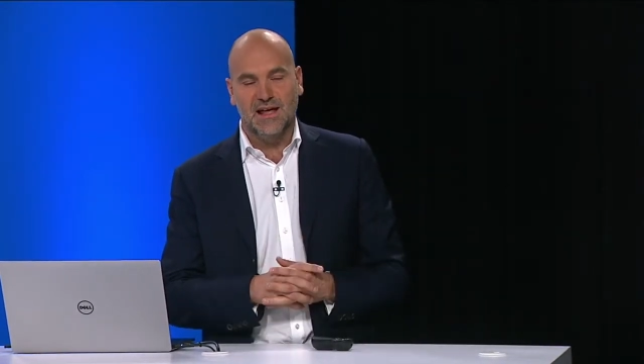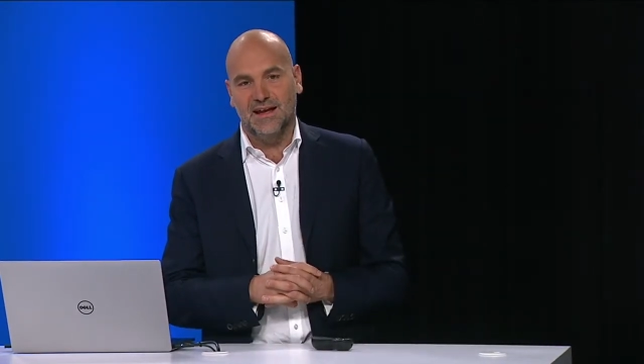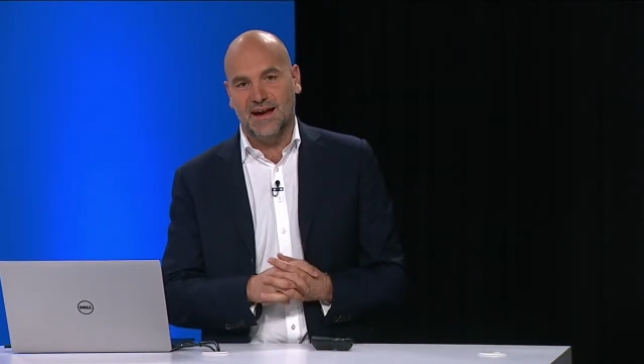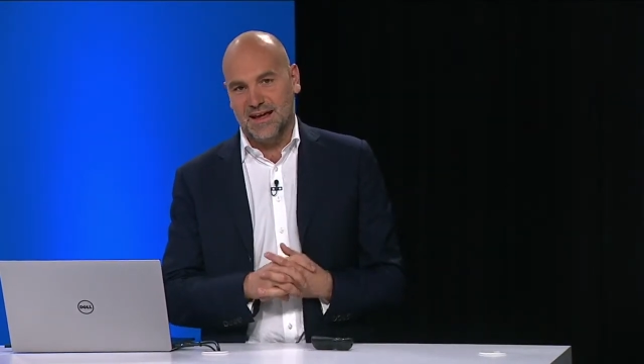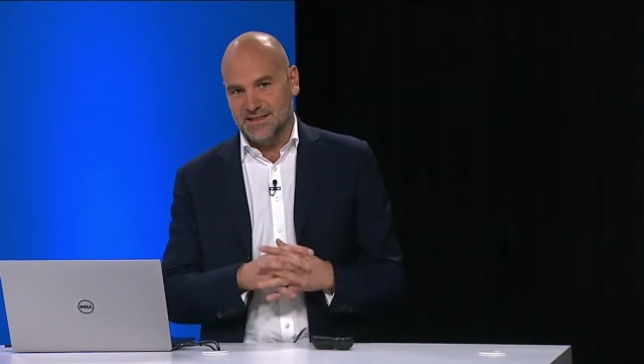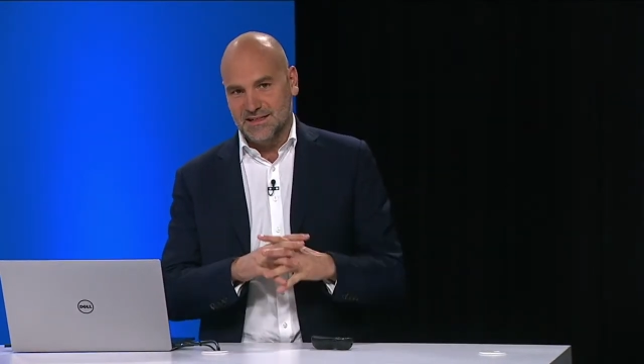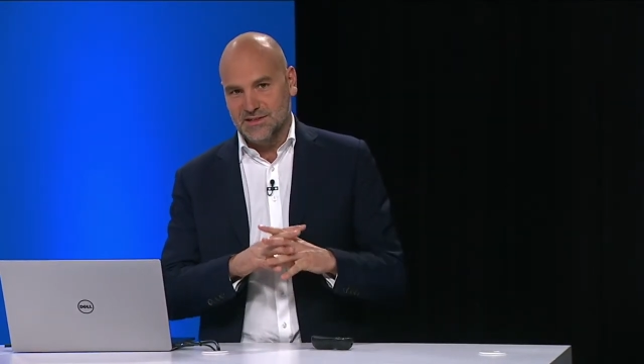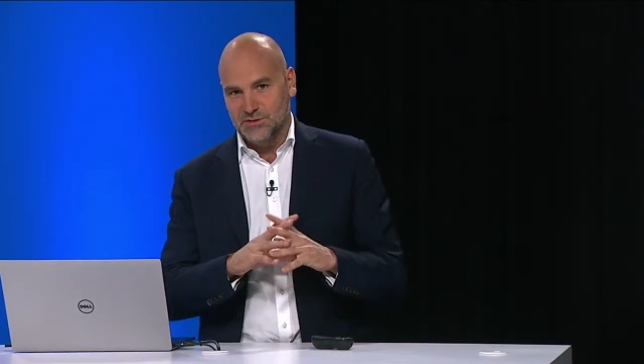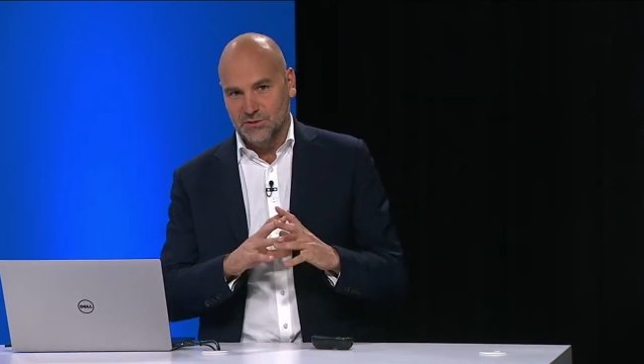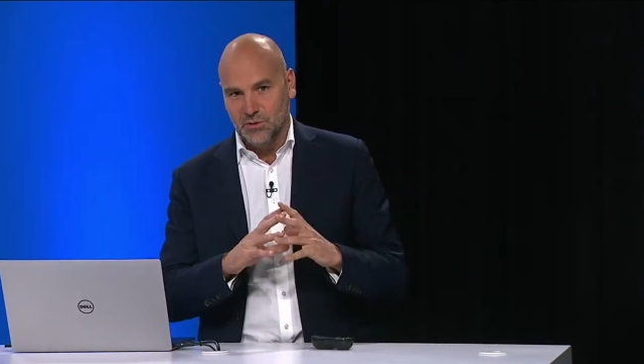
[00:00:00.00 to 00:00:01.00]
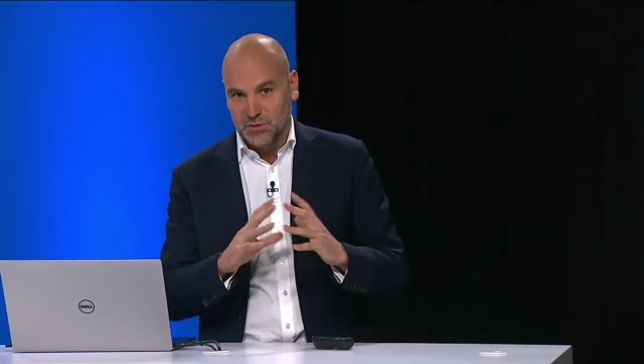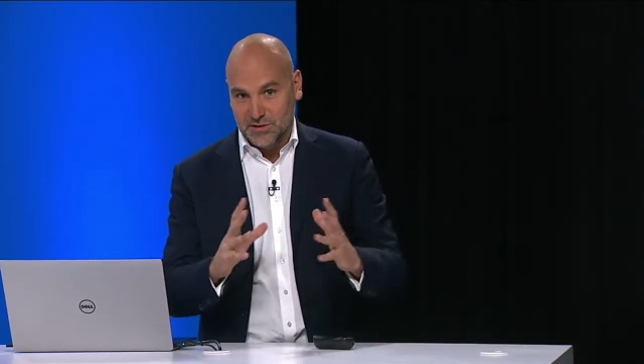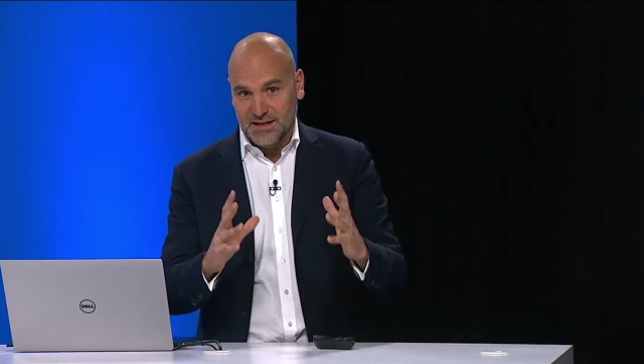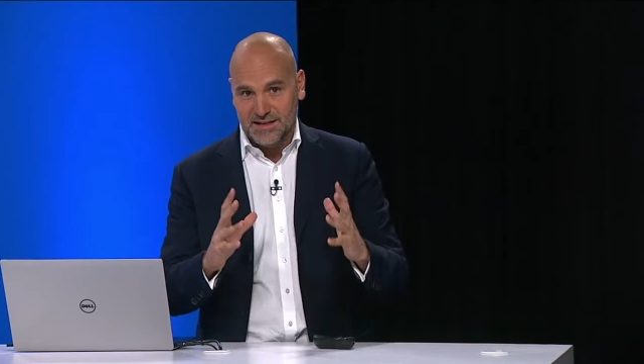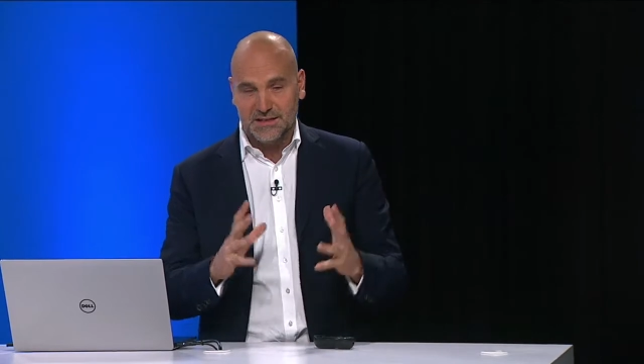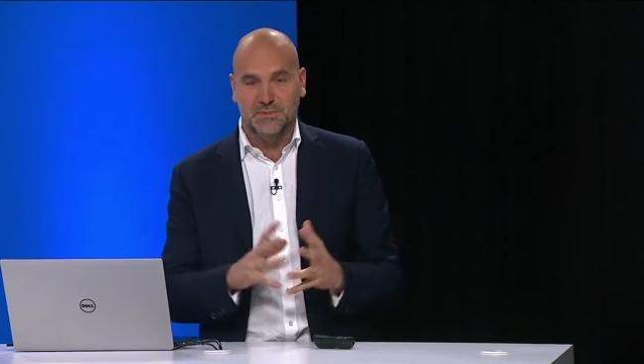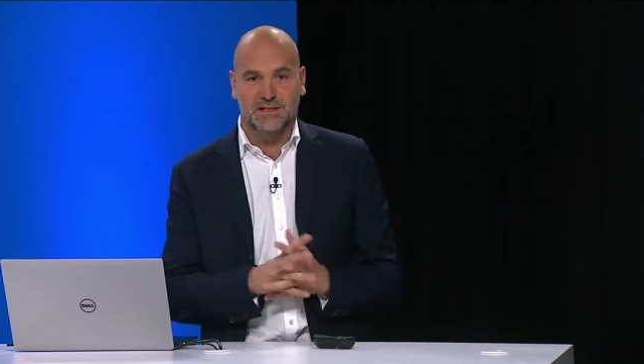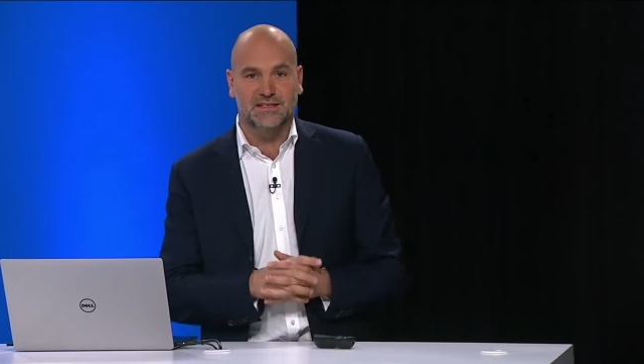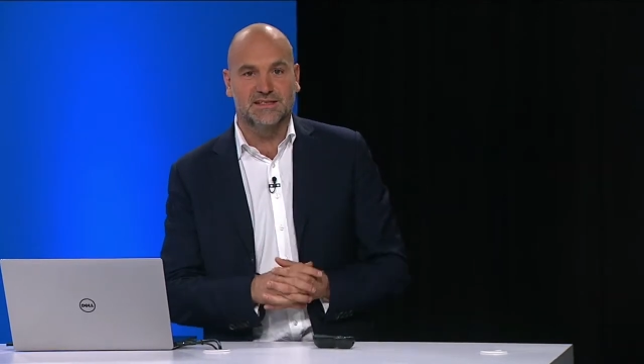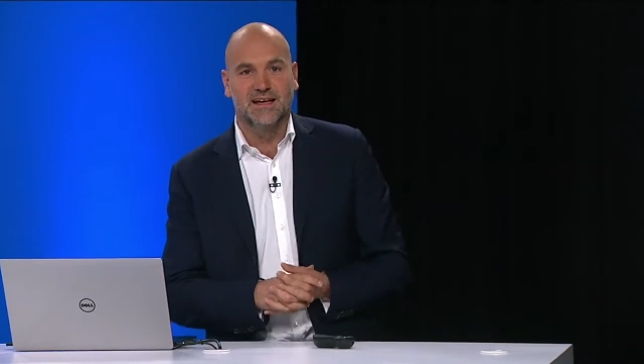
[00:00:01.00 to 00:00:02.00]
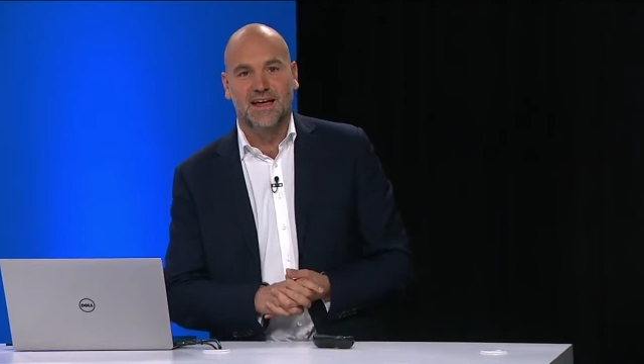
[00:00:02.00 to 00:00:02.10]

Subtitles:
and access to all of the latest bits